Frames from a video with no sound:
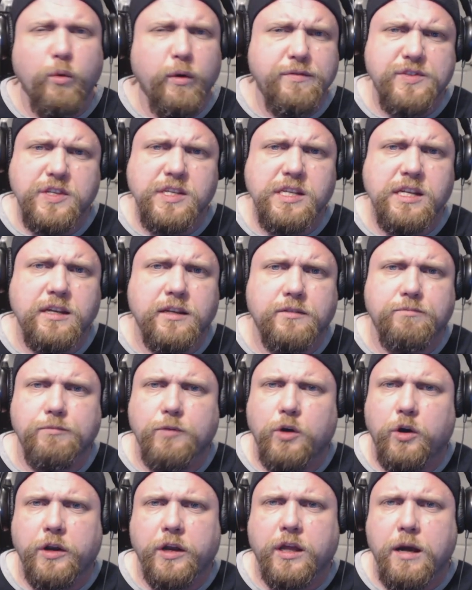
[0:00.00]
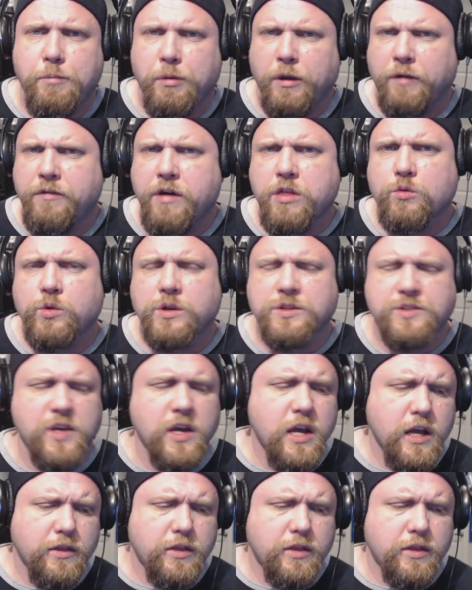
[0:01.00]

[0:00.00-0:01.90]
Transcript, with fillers: We've seen it on a couple of other ones.